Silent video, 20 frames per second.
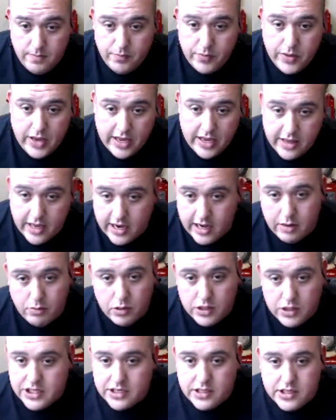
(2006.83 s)
And then it
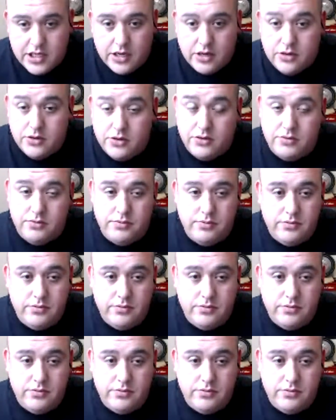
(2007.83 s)
wasn't till